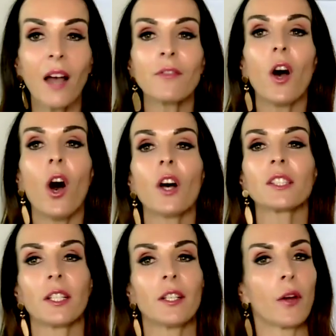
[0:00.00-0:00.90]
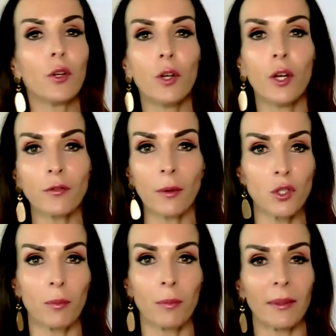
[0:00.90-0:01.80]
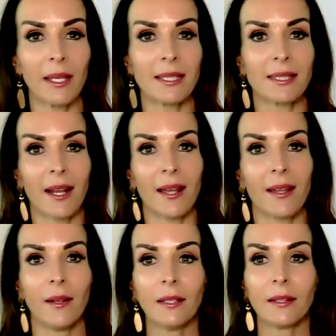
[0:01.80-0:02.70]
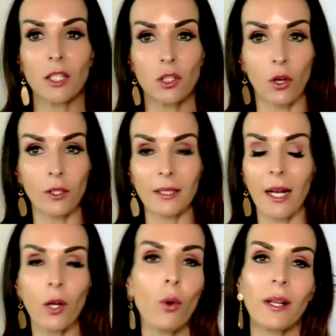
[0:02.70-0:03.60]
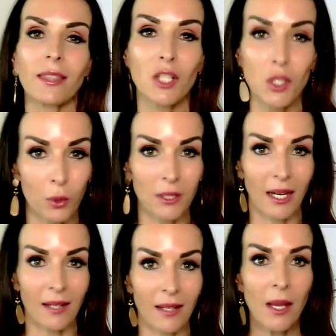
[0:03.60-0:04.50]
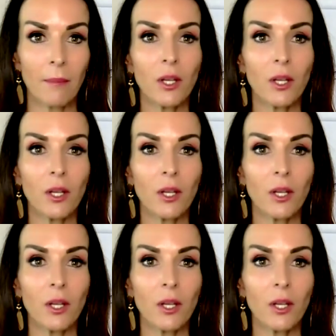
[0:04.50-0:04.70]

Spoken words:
I've asked her, now you heard from two people yesterday that started, I call it the shortcut,